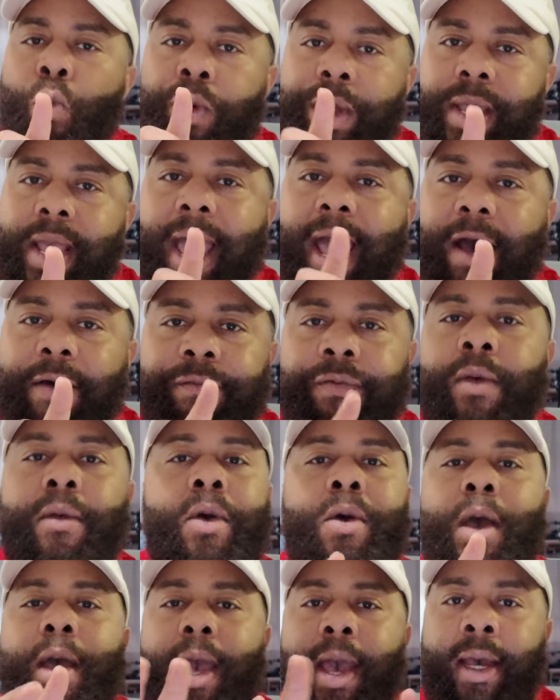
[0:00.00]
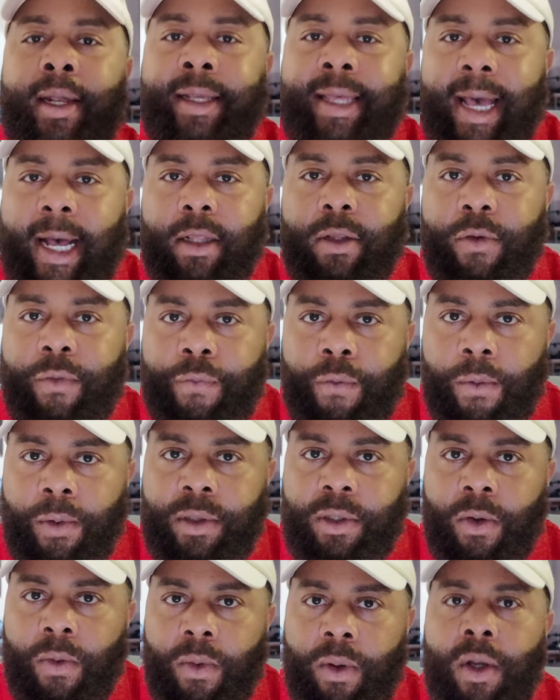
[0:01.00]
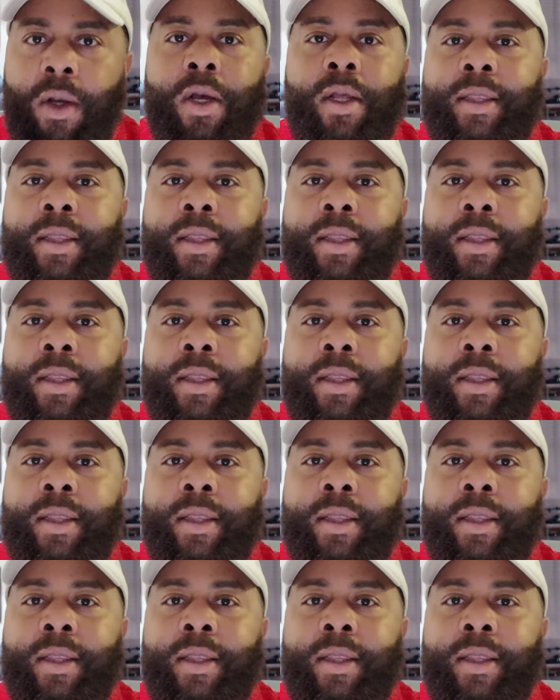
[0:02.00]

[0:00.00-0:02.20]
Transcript: We have in California,